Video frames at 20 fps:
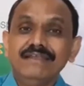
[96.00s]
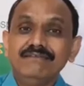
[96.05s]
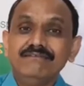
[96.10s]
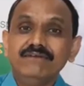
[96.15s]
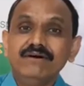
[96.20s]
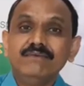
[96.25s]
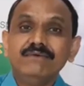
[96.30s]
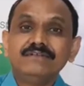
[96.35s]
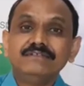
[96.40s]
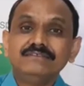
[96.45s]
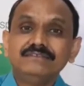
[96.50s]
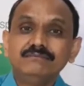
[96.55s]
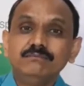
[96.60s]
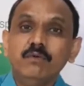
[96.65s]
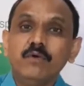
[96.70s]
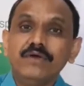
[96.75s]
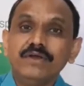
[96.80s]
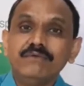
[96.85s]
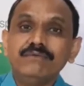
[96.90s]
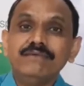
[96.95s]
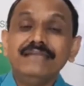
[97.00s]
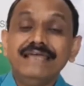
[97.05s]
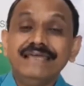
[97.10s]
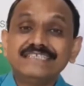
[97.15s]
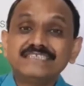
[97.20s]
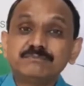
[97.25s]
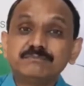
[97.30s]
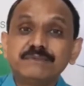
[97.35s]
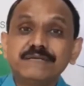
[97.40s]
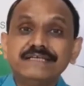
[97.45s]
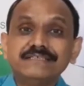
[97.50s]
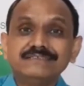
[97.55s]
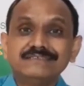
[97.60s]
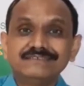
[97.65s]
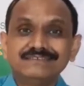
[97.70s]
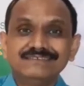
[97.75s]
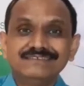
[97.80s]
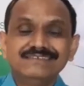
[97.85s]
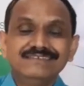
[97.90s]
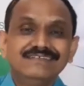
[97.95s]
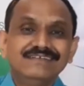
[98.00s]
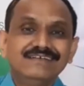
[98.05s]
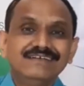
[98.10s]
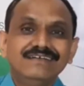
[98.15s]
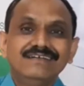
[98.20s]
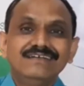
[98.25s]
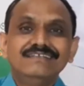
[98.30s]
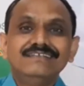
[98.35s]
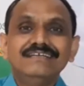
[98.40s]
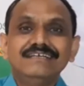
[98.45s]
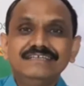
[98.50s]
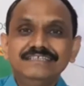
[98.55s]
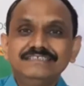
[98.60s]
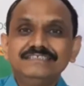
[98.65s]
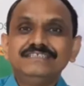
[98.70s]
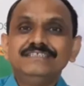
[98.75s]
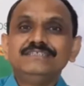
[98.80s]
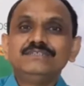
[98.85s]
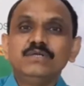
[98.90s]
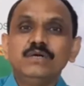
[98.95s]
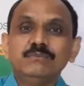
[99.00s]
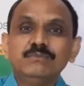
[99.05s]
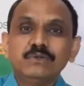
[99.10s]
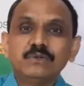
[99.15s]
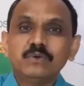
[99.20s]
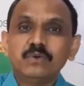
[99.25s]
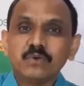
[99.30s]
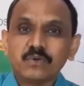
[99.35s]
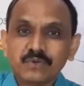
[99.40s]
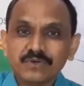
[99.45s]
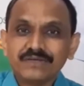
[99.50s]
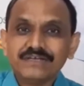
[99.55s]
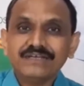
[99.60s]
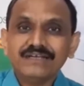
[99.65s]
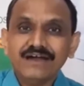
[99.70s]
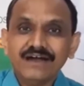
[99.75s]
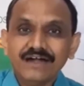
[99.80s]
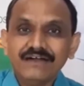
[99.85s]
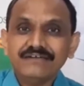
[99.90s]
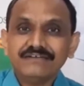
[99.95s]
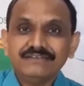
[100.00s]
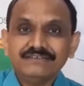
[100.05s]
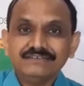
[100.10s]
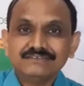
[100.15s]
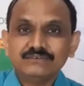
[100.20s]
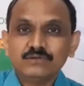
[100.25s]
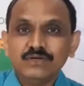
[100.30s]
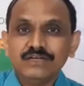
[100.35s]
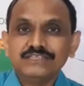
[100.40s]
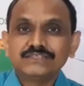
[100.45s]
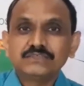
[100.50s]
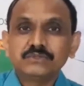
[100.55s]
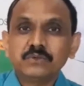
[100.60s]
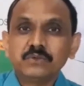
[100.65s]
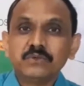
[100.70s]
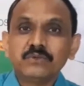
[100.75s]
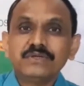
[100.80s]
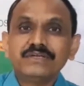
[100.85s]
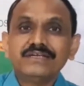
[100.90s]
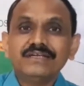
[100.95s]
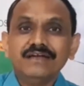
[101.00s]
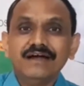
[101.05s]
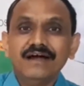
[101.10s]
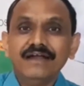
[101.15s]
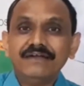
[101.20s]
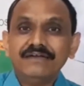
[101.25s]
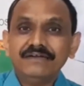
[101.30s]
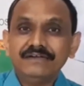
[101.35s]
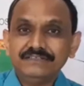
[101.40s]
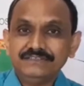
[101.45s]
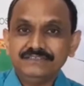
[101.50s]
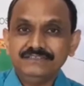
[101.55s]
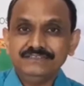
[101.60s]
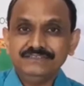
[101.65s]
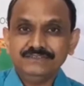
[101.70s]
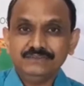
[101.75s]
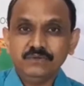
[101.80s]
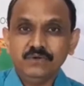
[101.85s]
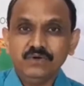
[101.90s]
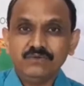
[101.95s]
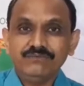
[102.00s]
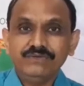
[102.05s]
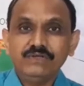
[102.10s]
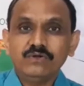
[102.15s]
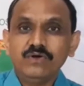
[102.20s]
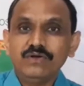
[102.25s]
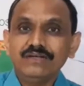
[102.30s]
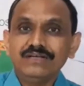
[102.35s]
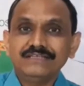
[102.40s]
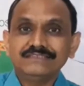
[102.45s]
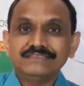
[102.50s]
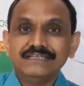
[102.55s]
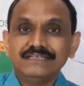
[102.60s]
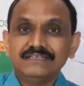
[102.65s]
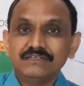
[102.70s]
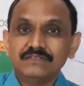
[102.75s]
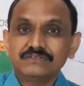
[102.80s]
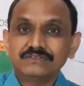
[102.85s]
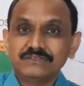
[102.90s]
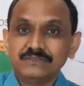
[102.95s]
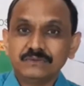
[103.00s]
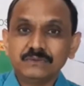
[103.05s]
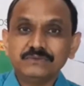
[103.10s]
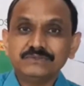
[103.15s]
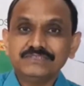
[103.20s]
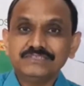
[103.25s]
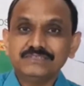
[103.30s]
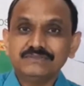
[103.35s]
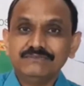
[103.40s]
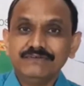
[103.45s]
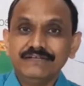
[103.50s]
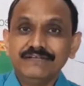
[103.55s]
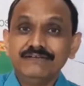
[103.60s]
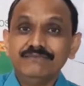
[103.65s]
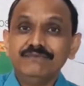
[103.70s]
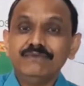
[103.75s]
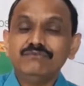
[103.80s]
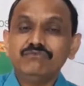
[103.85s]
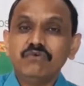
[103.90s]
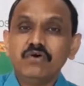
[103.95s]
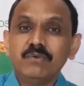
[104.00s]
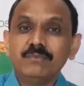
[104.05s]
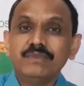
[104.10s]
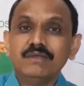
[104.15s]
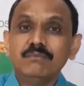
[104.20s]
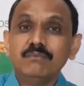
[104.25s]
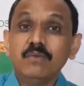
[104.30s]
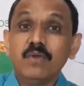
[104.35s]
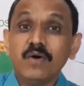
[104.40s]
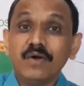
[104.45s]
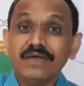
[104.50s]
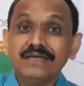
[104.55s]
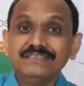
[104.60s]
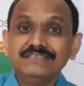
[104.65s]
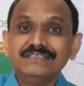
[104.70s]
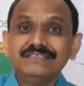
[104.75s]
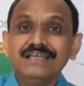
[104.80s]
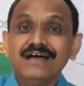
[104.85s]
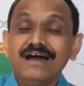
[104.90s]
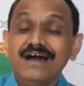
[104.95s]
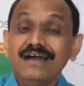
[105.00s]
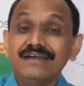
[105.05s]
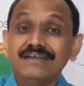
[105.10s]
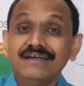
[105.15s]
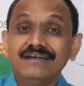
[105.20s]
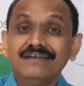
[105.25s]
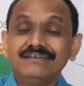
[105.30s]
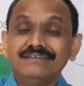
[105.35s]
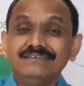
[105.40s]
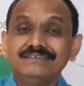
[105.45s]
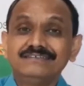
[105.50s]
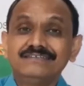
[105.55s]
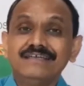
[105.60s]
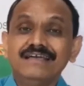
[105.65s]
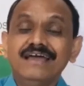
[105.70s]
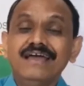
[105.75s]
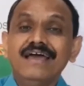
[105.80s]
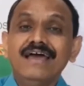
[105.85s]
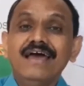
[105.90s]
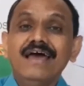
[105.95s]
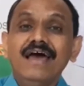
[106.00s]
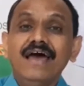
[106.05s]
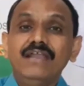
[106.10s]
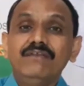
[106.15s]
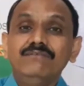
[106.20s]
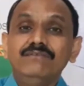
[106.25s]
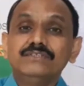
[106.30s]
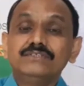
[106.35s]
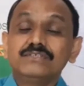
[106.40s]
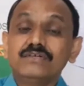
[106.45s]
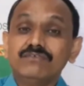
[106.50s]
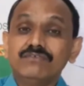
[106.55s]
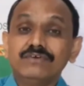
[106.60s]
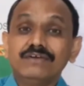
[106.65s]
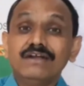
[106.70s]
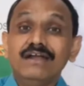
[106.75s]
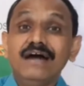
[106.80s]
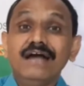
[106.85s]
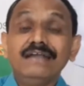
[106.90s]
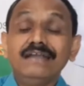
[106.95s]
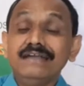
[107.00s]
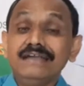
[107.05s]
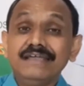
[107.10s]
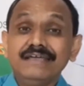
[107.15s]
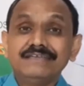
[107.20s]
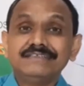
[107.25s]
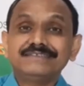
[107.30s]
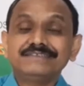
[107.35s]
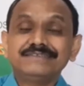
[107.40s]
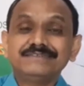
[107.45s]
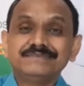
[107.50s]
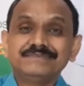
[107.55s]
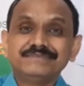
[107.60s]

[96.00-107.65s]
our body will express the disease of the coronary arteries, called as coronary artery disease, or we call it as atherosclerosis, wherein we form the blockage in the heart arteries and we suffer heart attacks.